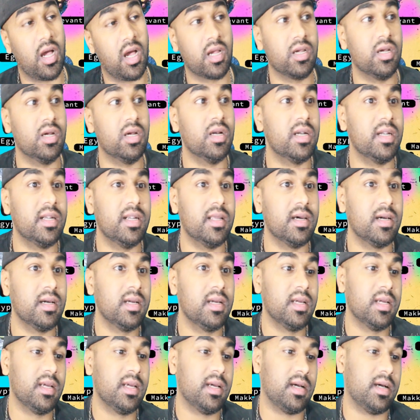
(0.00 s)
good
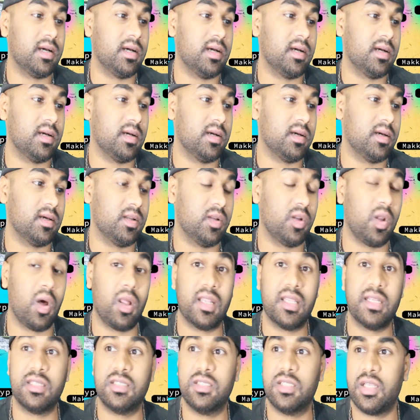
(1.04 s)

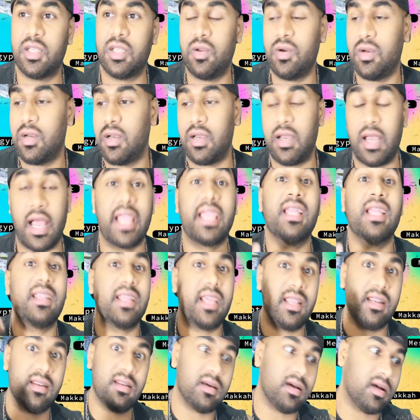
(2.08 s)
knowledge. I can
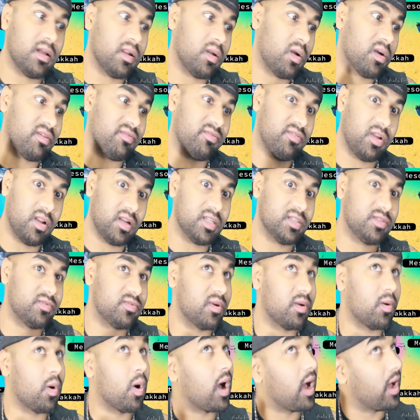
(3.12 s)
gain a lot of knowledge from.